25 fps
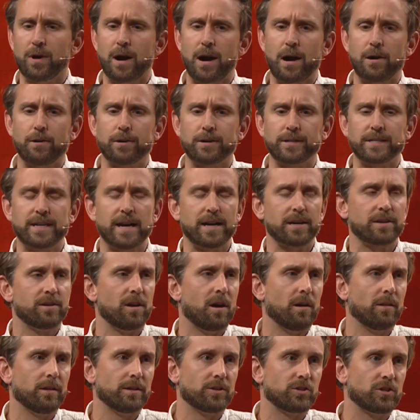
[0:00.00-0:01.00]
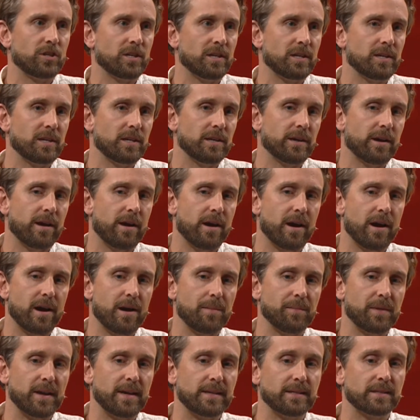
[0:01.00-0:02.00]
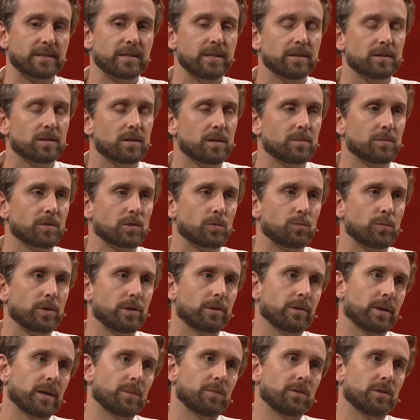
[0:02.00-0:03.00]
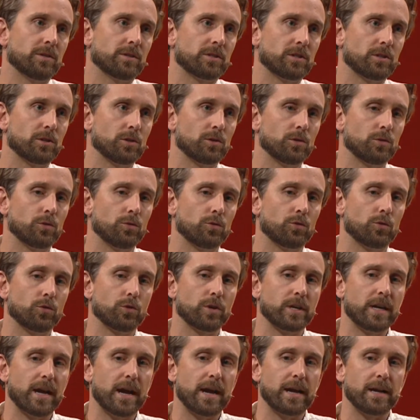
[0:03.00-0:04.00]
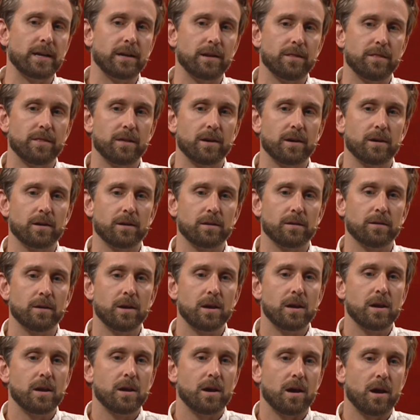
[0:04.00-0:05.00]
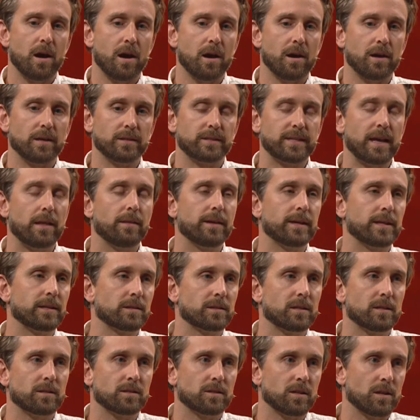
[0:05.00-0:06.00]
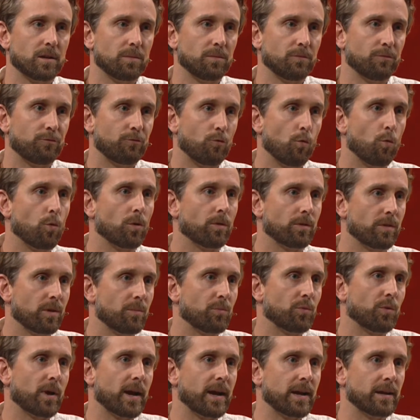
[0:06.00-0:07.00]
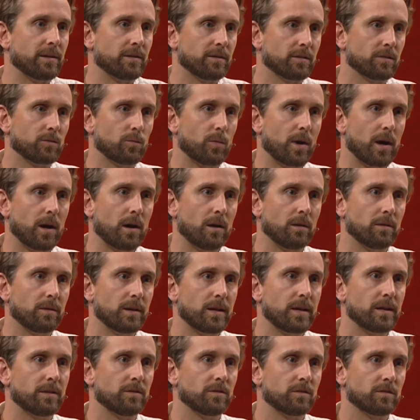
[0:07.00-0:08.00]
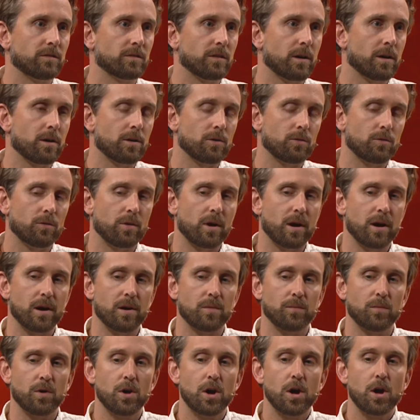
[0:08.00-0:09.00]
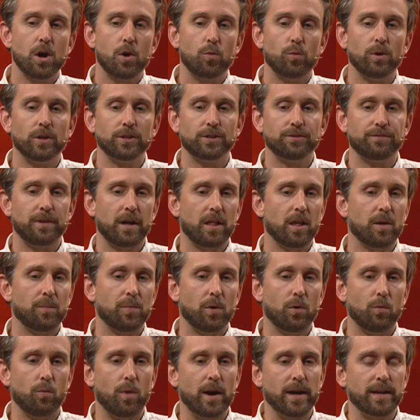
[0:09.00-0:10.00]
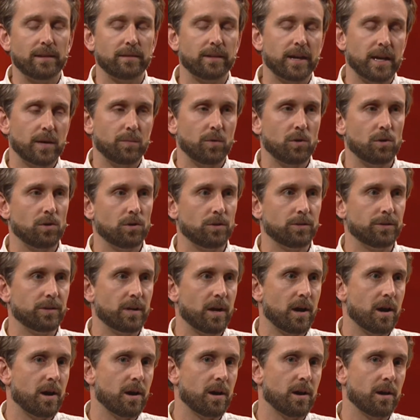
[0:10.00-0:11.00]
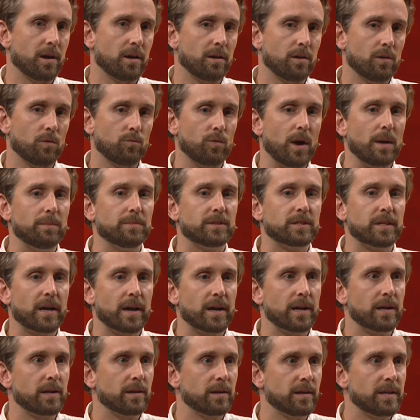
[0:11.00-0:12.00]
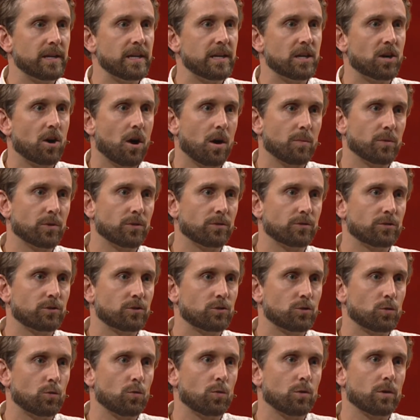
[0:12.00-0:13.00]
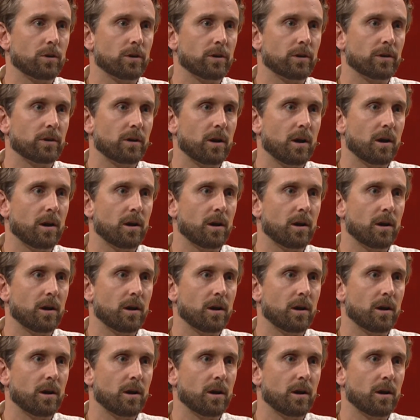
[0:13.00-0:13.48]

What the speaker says: our technology and systems, we're able to create the selling system for the brand as well. And so we'll develop a white labeled website, an e-commerce store